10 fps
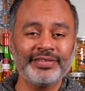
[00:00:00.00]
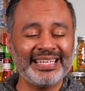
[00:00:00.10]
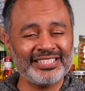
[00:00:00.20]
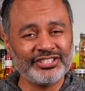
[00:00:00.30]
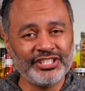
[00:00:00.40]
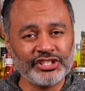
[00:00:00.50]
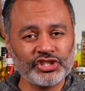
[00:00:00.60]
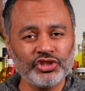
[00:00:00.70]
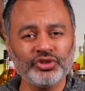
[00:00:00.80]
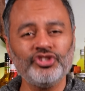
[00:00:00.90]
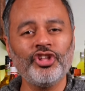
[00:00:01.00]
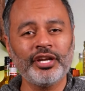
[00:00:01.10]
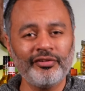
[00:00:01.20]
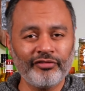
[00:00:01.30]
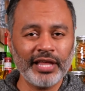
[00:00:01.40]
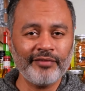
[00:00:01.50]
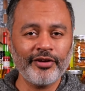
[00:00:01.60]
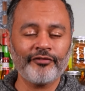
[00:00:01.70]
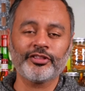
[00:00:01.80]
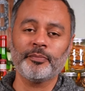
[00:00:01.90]
that additional nutty
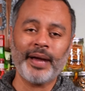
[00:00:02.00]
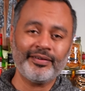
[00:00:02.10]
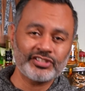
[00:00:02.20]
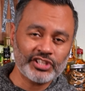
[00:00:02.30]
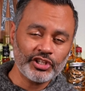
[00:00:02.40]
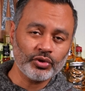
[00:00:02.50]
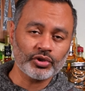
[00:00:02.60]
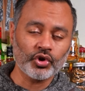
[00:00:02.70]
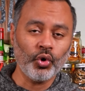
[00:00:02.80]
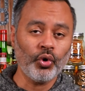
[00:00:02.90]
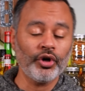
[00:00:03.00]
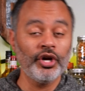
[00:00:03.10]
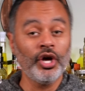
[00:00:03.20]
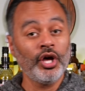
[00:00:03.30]
flavor from the Maraschino liqueur,